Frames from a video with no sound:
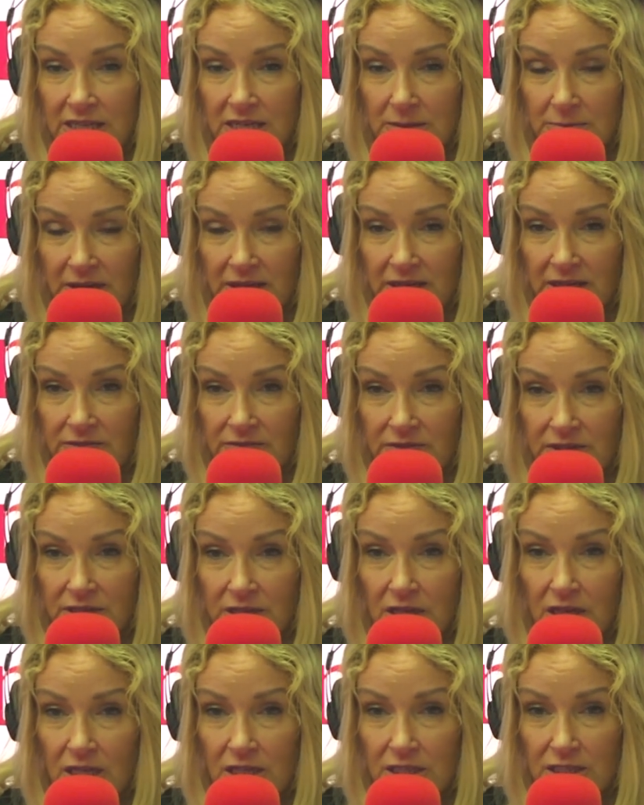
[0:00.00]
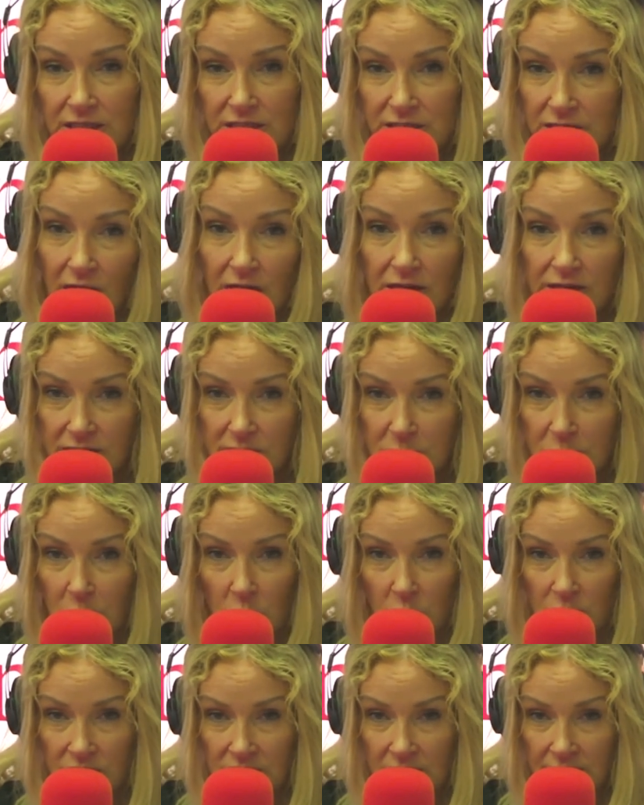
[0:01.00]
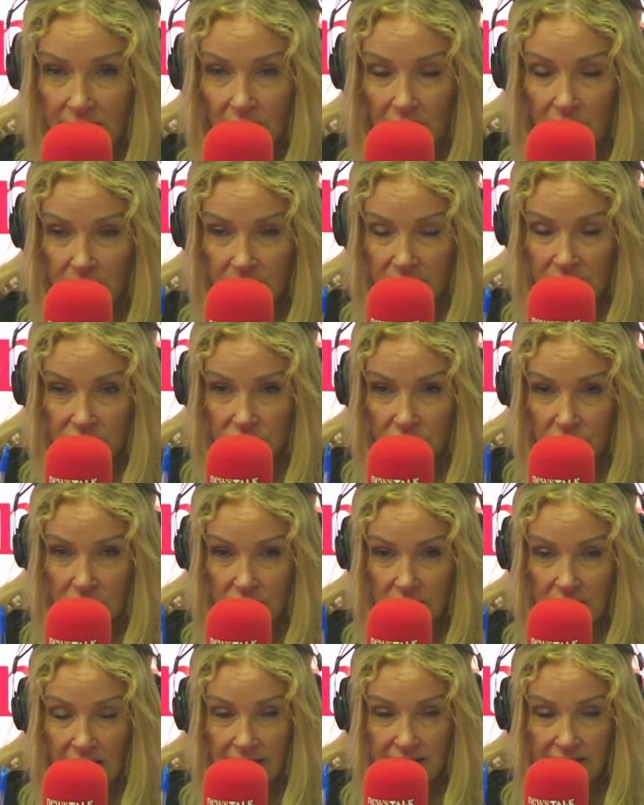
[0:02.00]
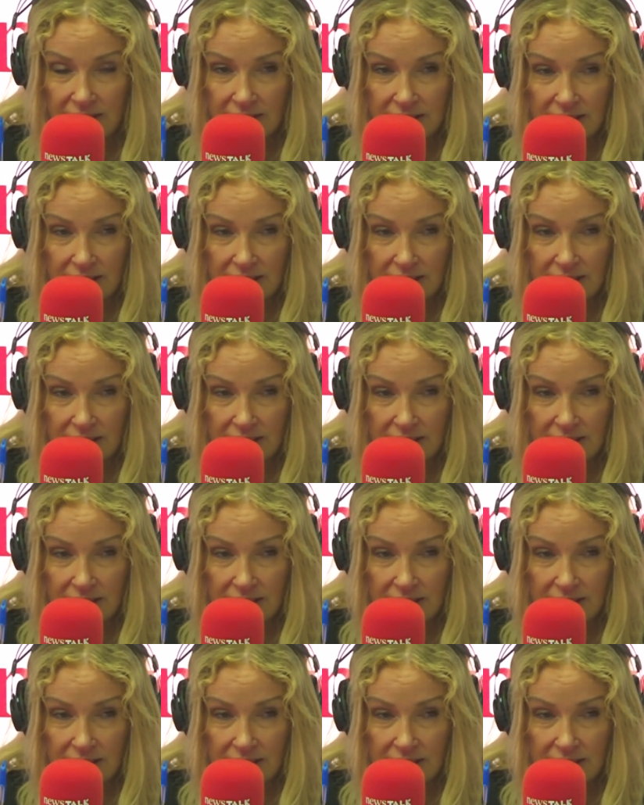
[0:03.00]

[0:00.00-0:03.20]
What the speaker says: And many of us did not support an armed struggle. And